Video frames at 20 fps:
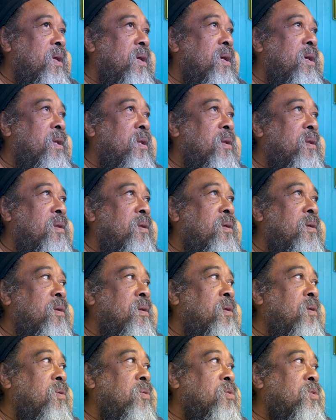And
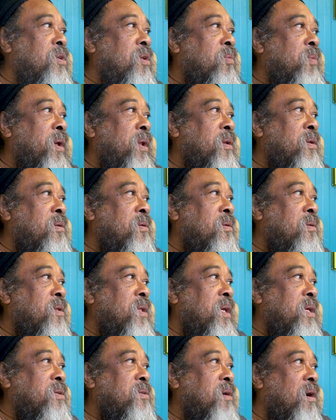usually when
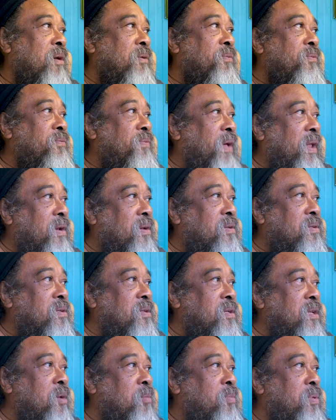things are felt
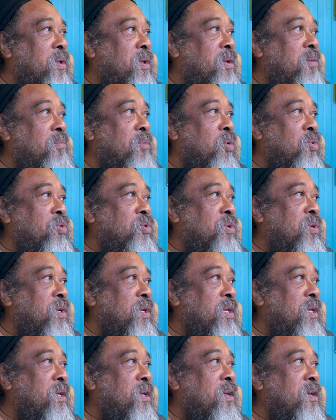deeply
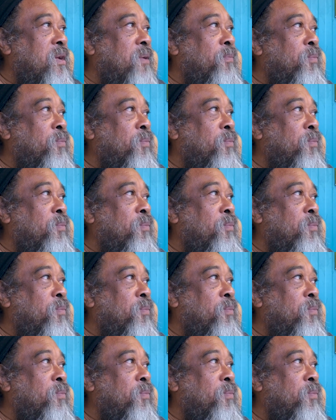emotionally,